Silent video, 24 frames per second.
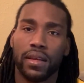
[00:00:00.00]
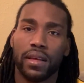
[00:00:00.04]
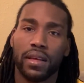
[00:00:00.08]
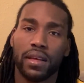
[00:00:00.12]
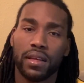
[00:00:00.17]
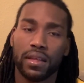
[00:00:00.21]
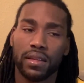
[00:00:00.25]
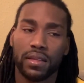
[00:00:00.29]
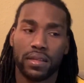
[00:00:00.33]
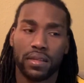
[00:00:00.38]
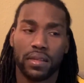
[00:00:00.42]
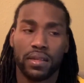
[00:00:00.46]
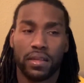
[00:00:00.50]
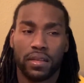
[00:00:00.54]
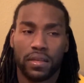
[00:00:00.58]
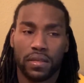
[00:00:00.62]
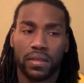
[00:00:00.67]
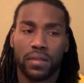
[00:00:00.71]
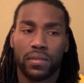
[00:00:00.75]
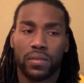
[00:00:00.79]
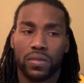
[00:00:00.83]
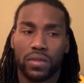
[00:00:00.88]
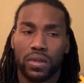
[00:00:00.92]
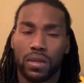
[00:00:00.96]

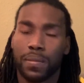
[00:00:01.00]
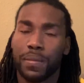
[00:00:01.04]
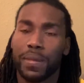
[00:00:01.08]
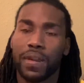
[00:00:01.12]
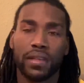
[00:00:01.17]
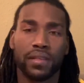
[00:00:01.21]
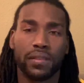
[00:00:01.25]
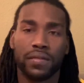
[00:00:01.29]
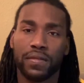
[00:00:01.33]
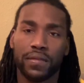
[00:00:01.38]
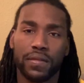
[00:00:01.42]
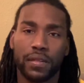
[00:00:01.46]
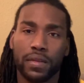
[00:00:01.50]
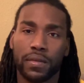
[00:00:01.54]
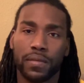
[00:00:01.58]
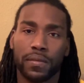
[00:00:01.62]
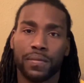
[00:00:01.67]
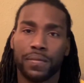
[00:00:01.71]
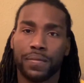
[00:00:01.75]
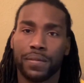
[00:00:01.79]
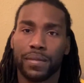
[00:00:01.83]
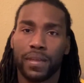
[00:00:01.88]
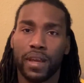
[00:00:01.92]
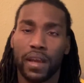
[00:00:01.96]
It was an amazing film.
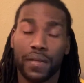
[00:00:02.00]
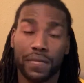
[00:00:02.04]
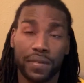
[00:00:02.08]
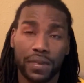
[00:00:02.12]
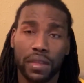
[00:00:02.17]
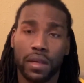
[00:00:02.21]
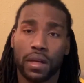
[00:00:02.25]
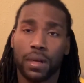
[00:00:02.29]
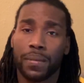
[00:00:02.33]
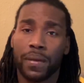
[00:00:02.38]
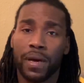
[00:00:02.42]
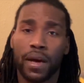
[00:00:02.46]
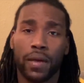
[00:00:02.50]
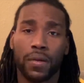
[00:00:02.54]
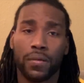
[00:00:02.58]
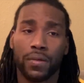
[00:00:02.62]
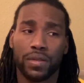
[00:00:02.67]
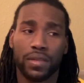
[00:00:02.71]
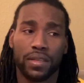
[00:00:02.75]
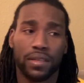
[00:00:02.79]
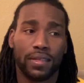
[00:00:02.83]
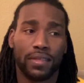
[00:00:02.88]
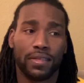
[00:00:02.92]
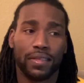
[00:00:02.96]
Everything about it
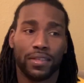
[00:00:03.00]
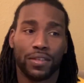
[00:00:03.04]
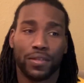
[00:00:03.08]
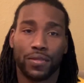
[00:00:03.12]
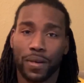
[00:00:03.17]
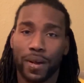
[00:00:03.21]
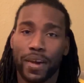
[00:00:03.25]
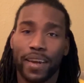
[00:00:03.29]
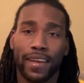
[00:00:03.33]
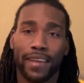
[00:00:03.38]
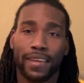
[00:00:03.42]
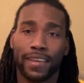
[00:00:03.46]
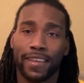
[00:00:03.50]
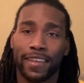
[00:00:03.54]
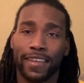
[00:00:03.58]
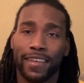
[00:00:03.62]
was great.